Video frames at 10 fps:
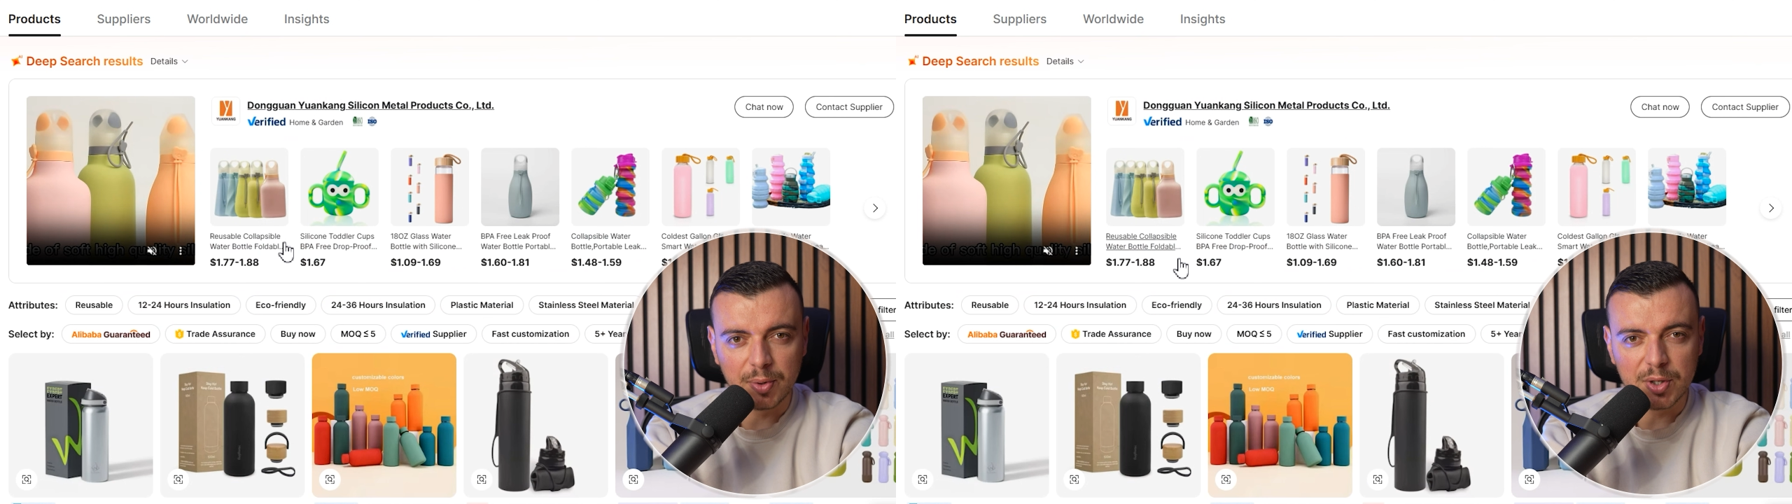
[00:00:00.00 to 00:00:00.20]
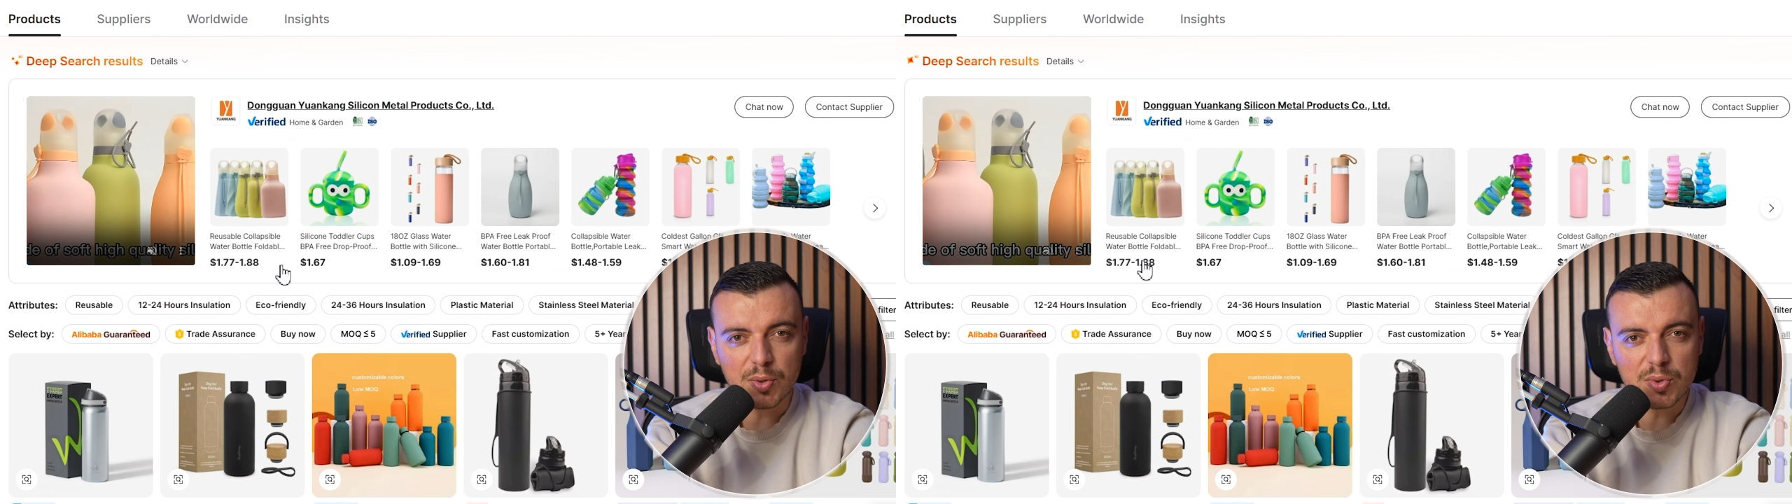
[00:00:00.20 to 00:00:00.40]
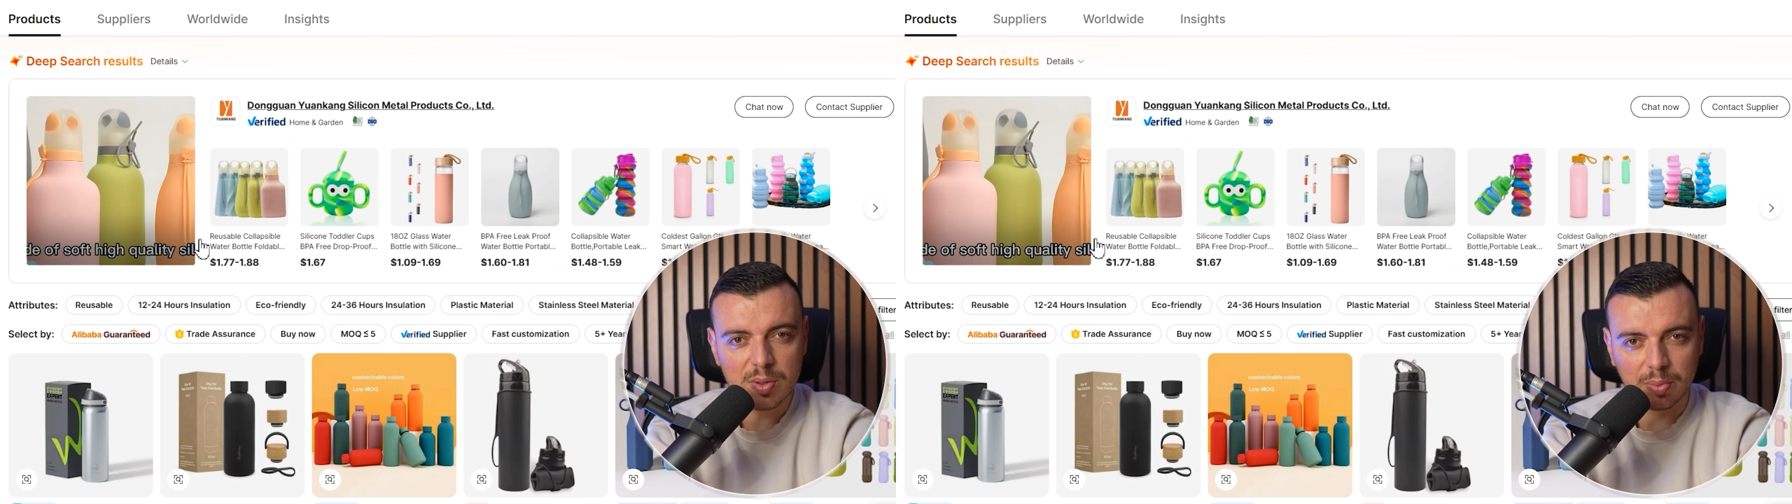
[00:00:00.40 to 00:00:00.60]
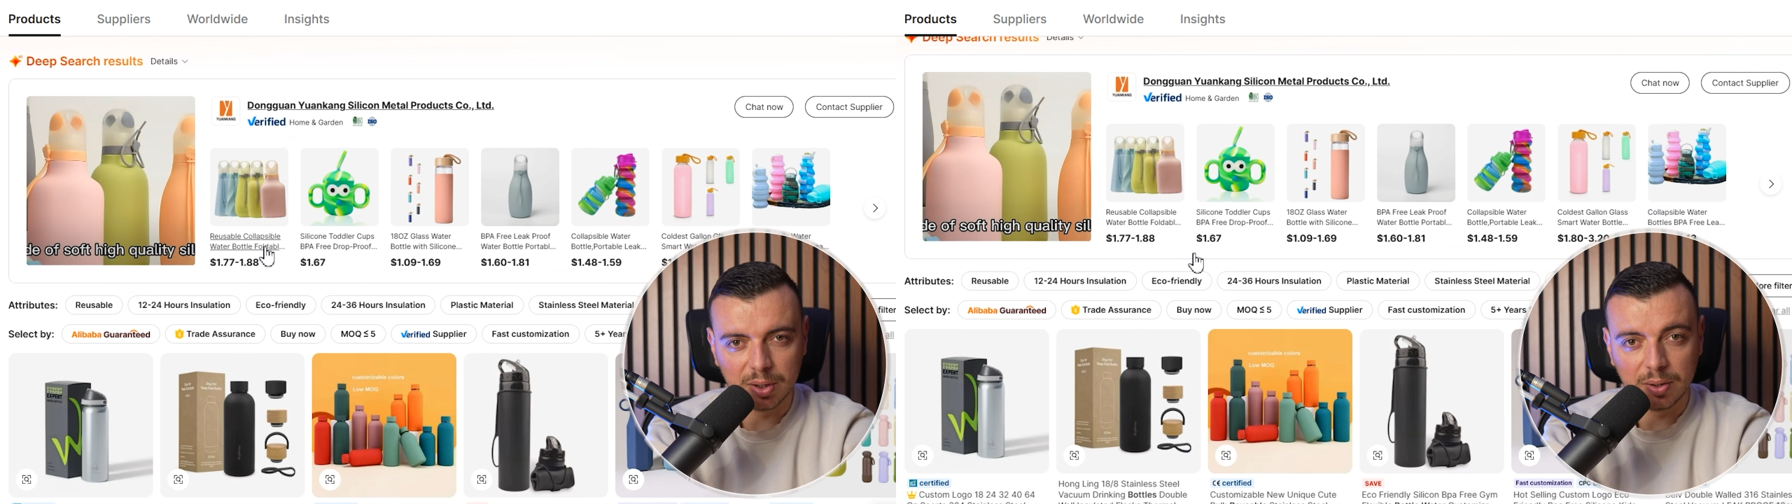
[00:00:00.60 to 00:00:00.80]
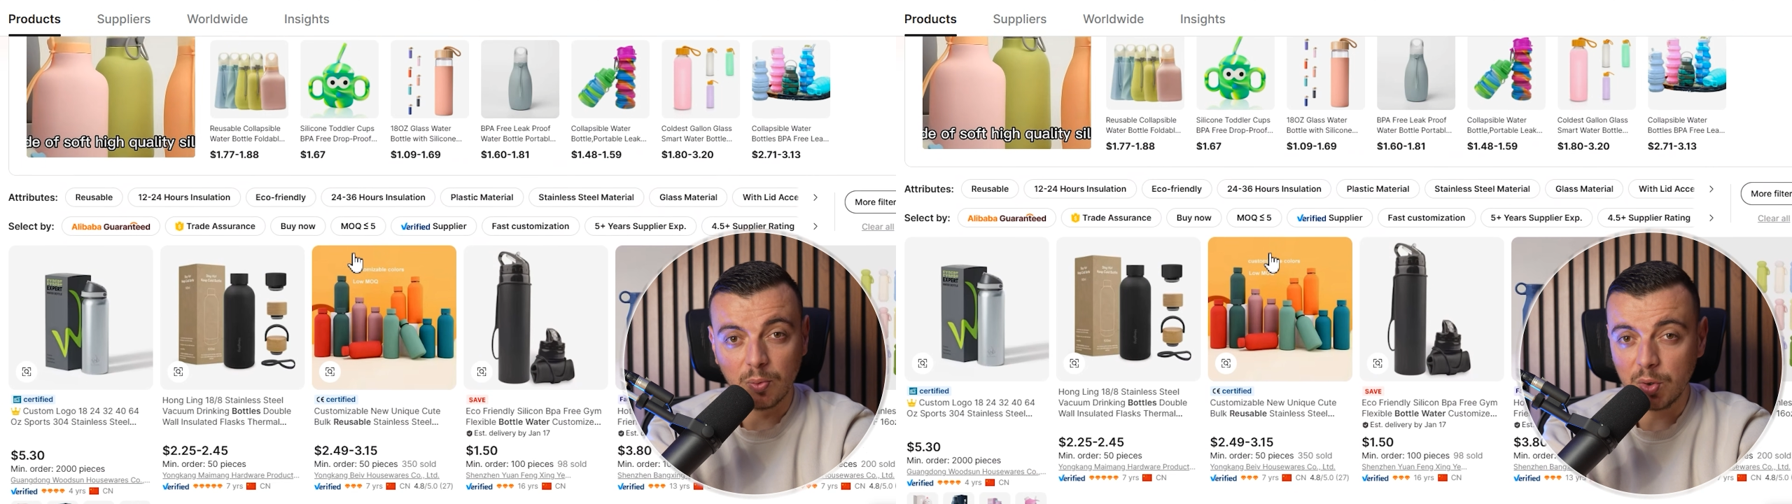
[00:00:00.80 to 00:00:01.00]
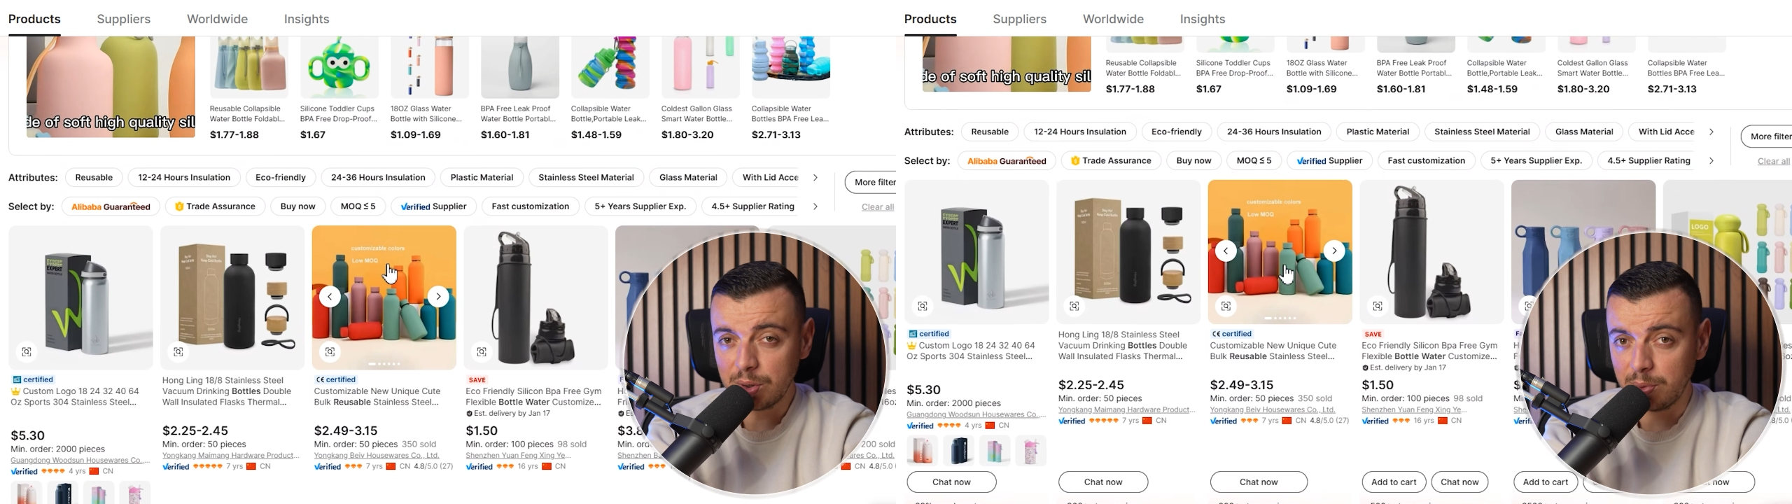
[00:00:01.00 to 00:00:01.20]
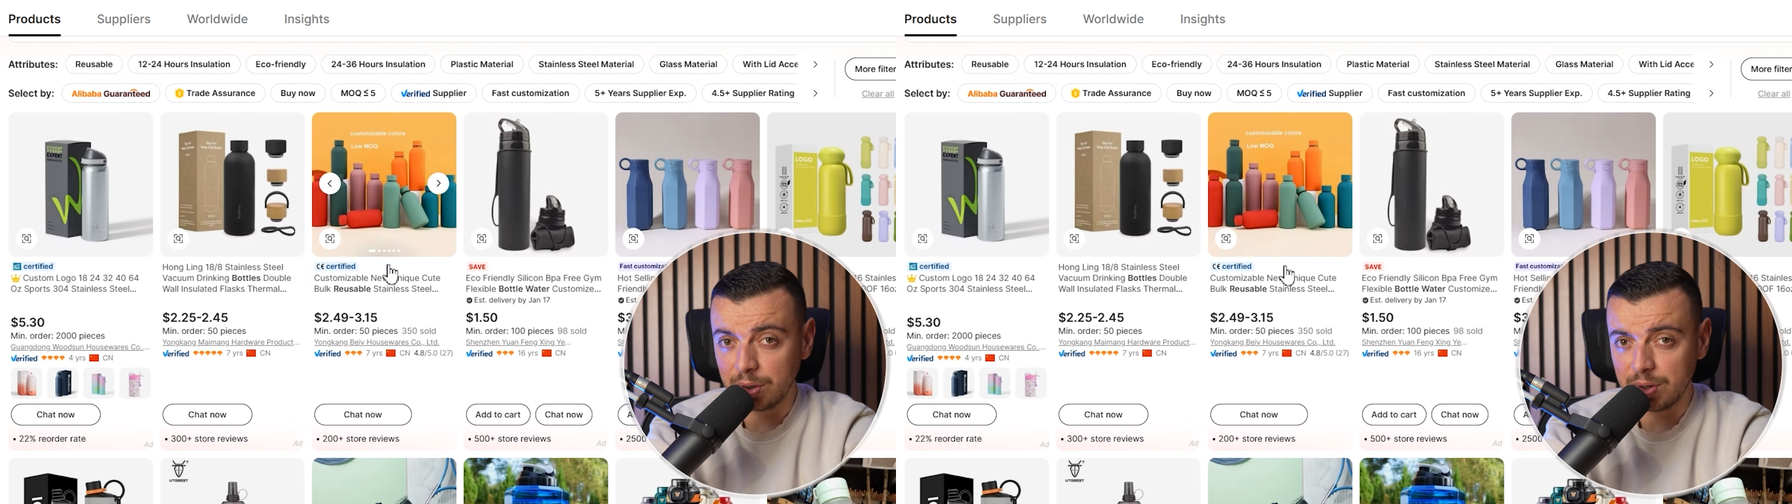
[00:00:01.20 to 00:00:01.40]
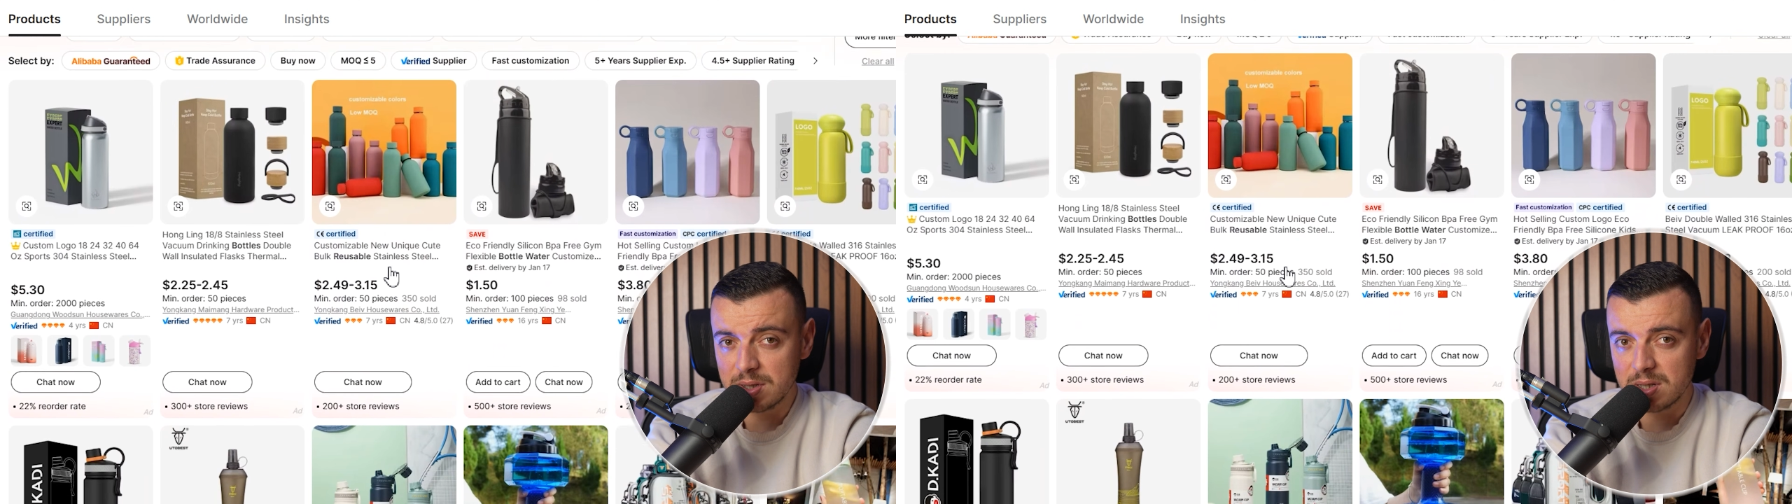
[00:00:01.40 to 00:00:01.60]
reusable water
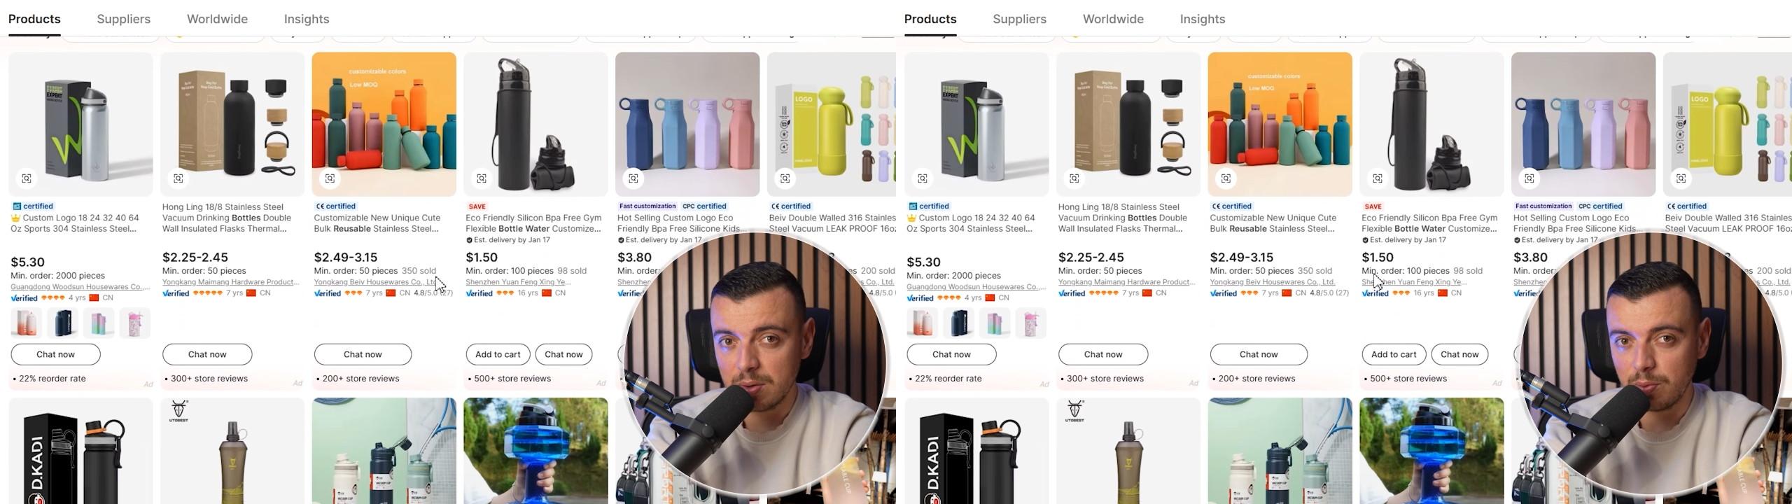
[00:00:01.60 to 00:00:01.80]
bottles